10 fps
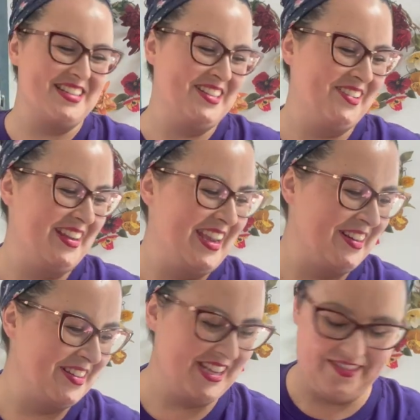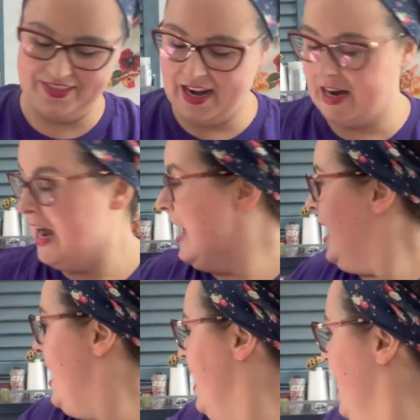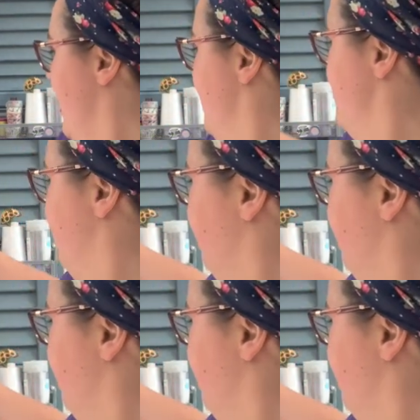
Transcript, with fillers: and creators out there. Um,